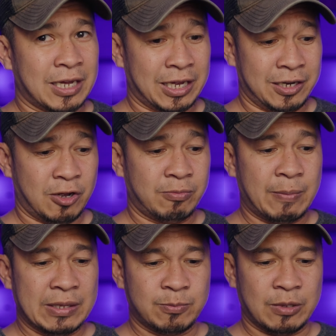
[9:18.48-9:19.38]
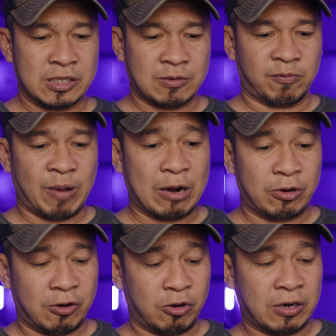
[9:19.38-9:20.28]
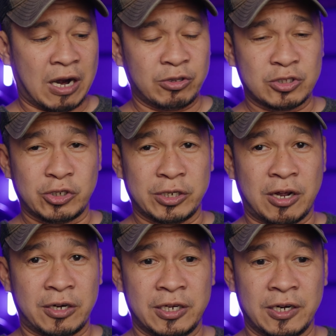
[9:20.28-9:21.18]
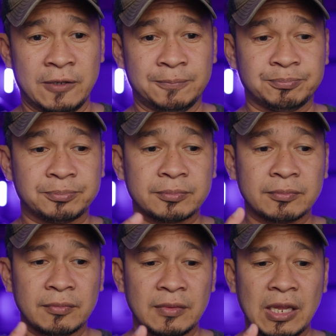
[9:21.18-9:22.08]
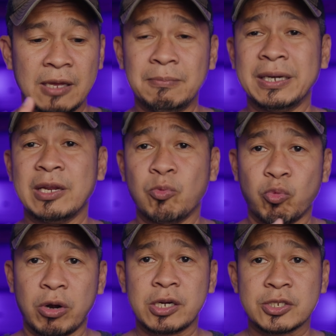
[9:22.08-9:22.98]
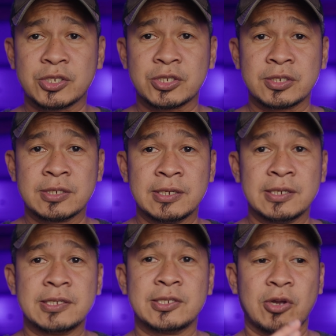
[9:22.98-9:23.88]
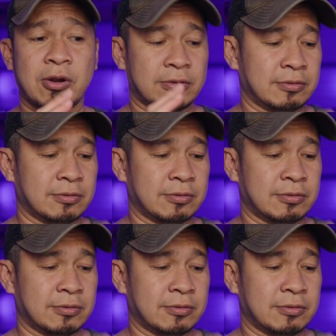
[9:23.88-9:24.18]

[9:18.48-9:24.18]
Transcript: I don't know, maybe it's because of the power or how you turn it on here, but it works. Sorry.